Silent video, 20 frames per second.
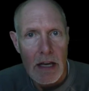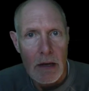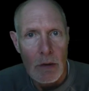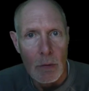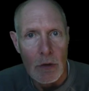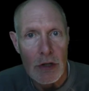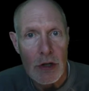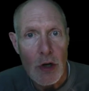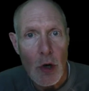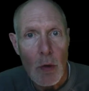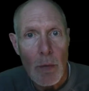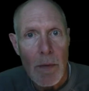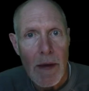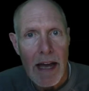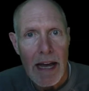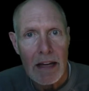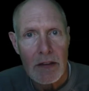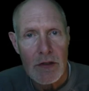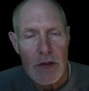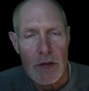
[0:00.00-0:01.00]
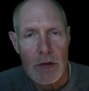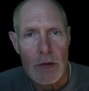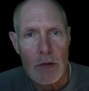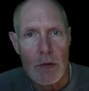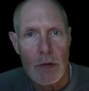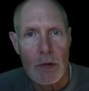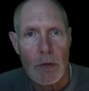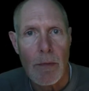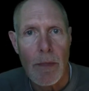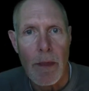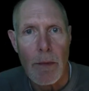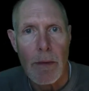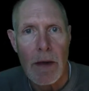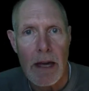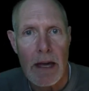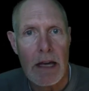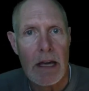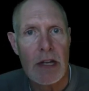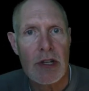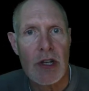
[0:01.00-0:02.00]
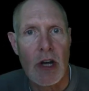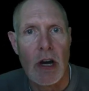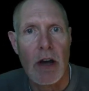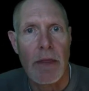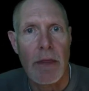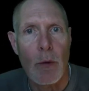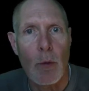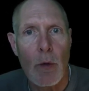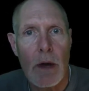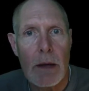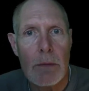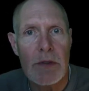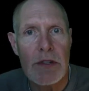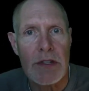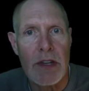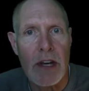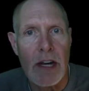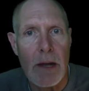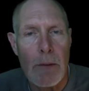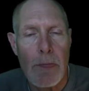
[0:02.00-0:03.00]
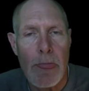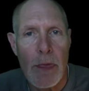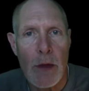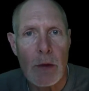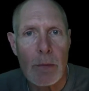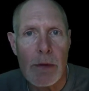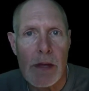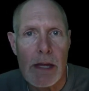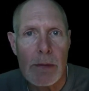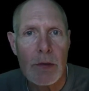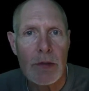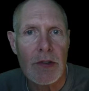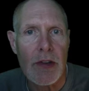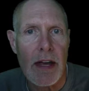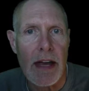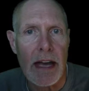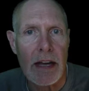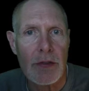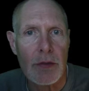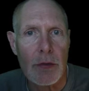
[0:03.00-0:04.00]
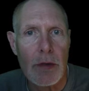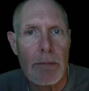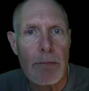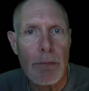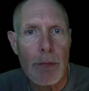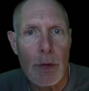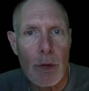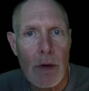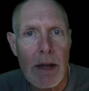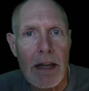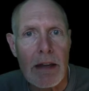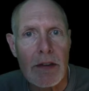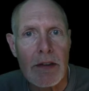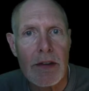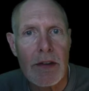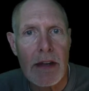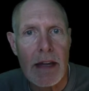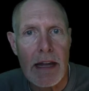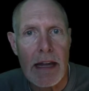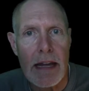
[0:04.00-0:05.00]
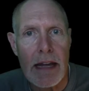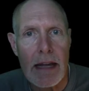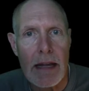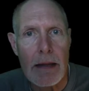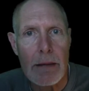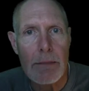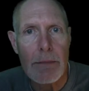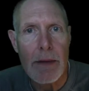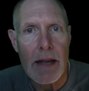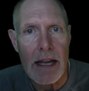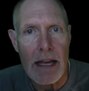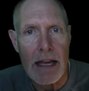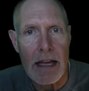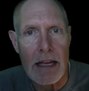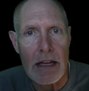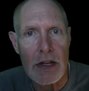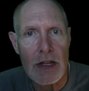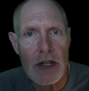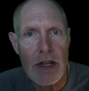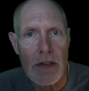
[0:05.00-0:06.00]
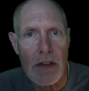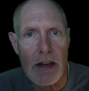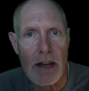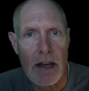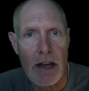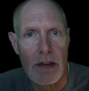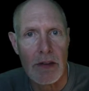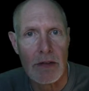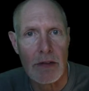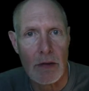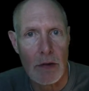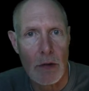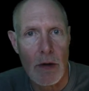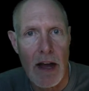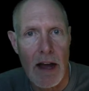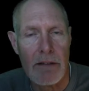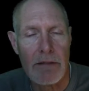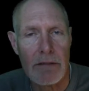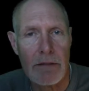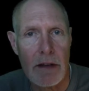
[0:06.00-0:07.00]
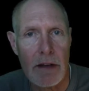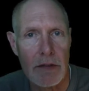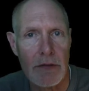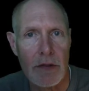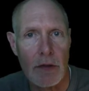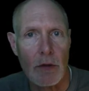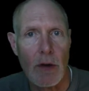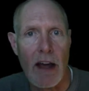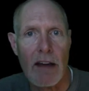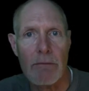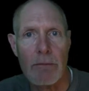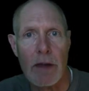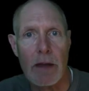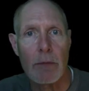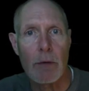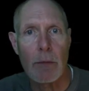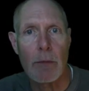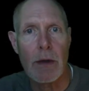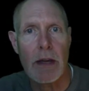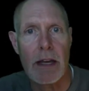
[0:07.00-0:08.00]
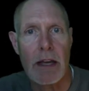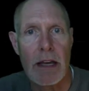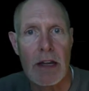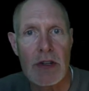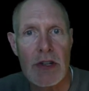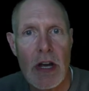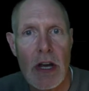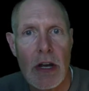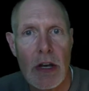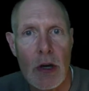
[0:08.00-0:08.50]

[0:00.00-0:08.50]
When you go back to the page on the website, you'll be able to actually print a page that has graph. That's a graph paper page.